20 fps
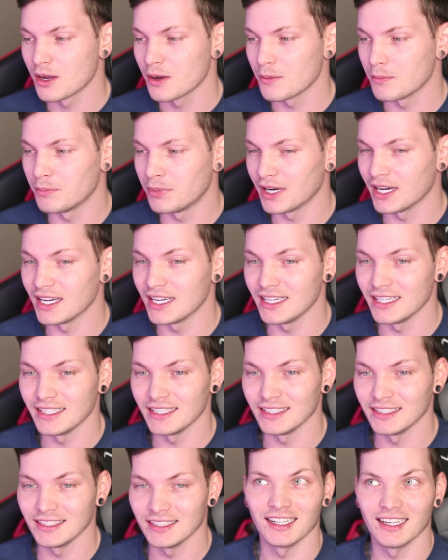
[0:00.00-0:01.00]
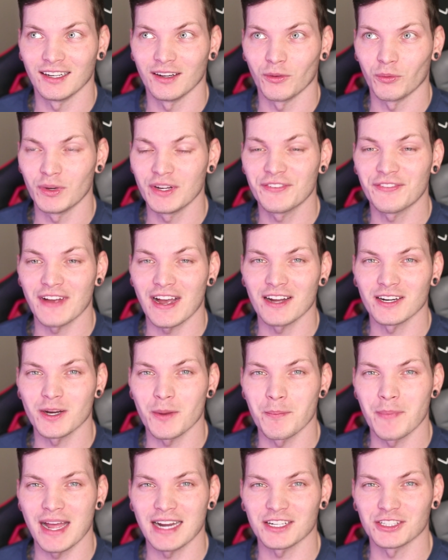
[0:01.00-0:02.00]
but we found a
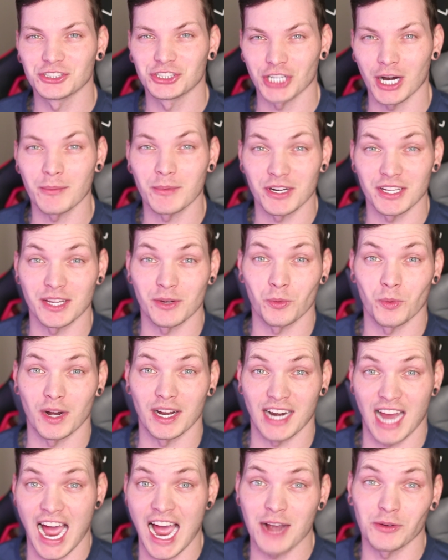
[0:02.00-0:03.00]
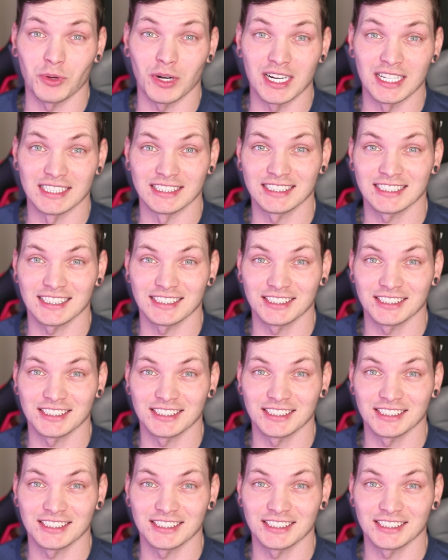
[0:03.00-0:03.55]
better drummer than what I was.